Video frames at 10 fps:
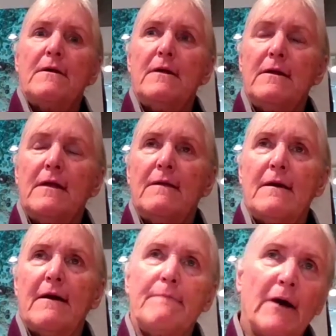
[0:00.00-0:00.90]
And then
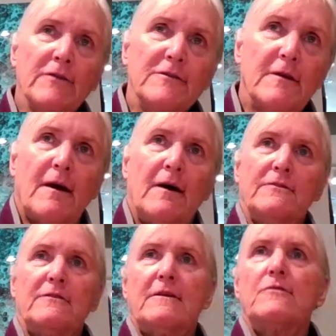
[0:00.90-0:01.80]
they have bouncy
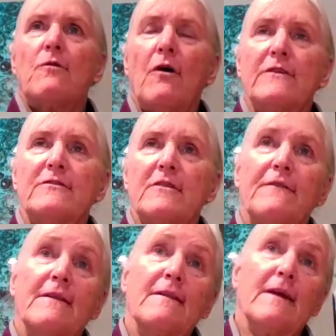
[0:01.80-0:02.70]
houses. They do all this
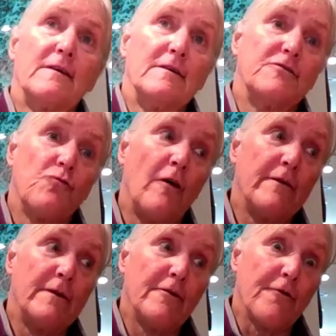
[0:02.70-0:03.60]
stuff, and they let kids
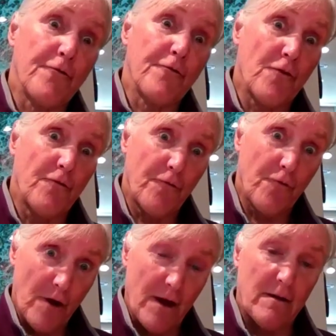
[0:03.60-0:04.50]
12 and under for
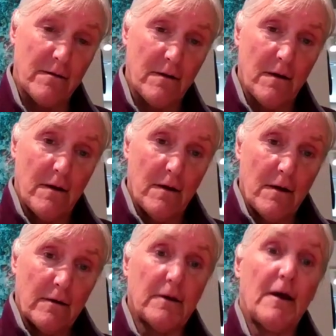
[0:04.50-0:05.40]
free
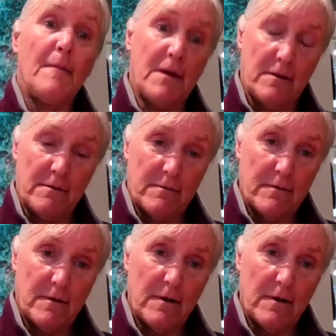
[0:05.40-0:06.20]
to come in.